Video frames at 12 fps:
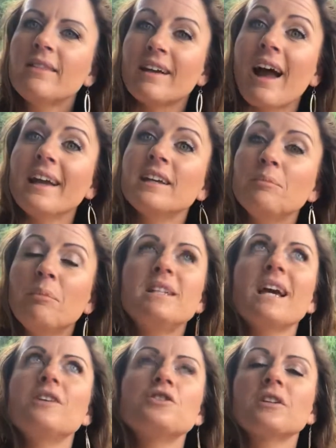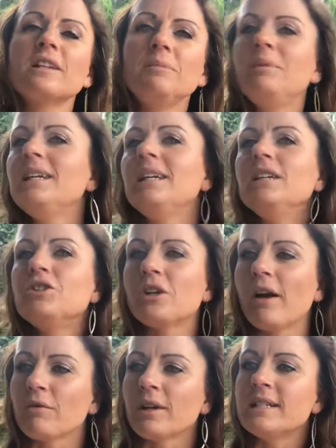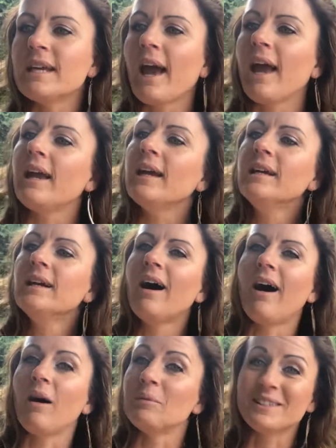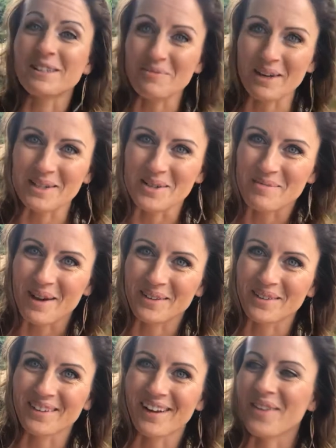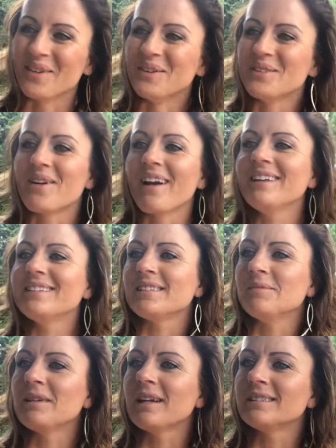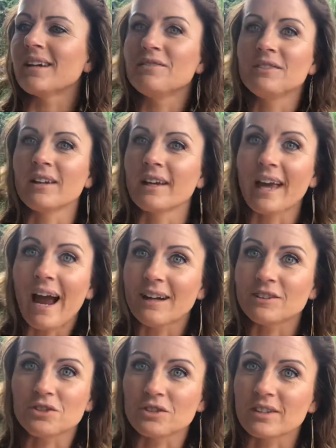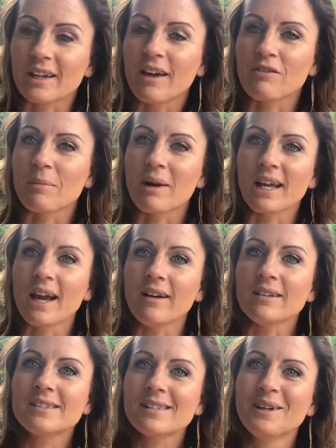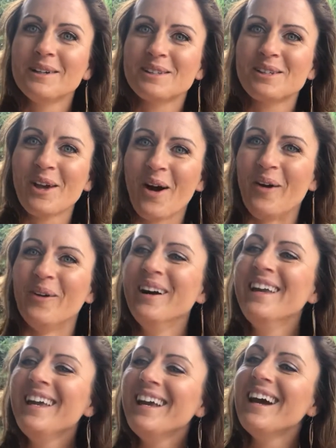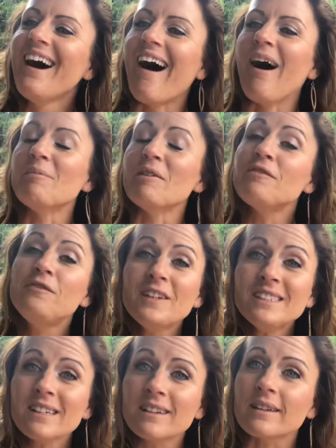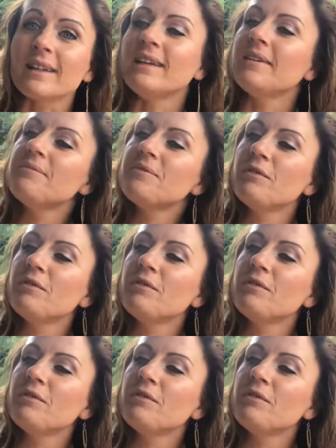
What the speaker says: that I could potentially be each and every day. And some days are better than others, right? Some days I feel like ass, just like everybody else. But physically,